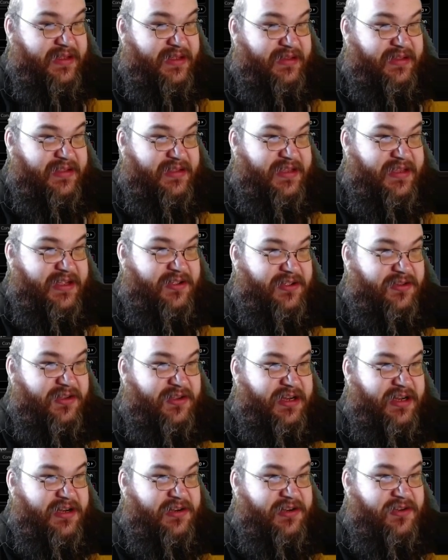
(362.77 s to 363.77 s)
Let's take a
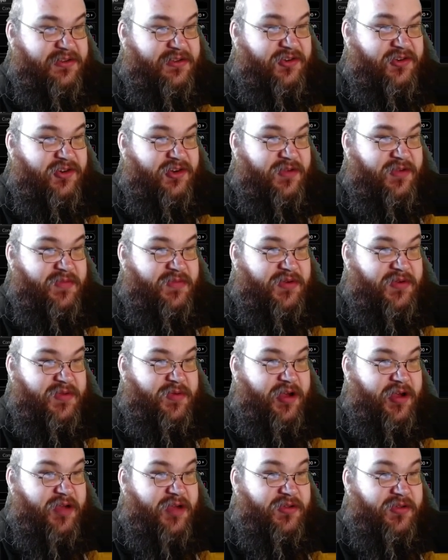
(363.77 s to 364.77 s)
look at another ship that was
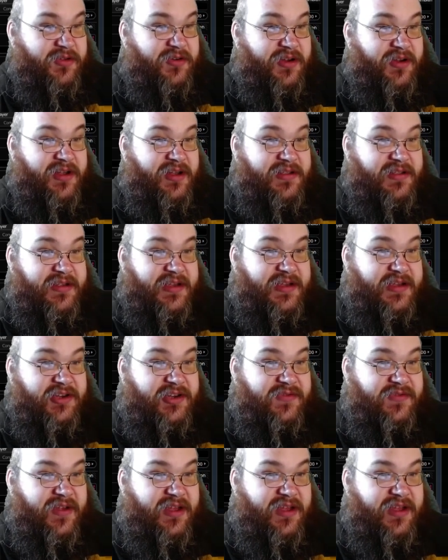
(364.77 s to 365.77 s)
popular on
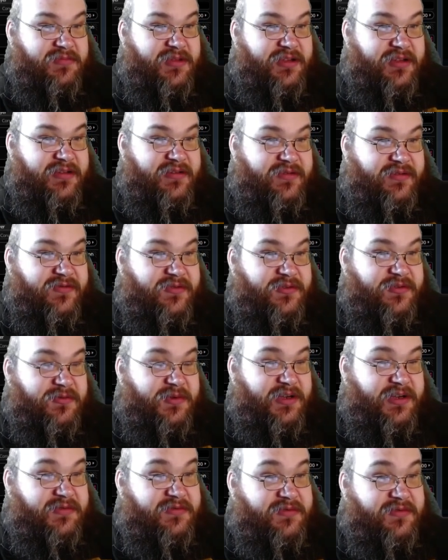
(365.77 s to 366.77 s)
Sketchfab for
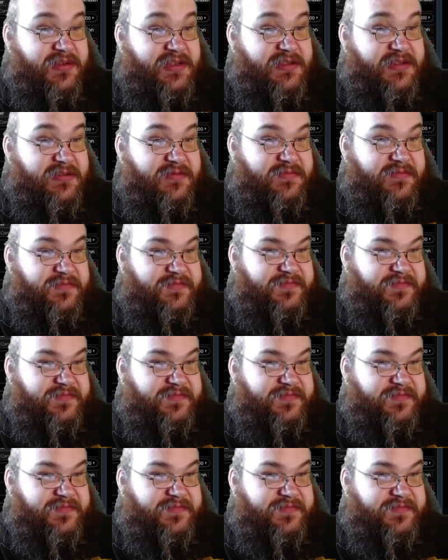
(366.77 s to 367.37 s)
whatever reason.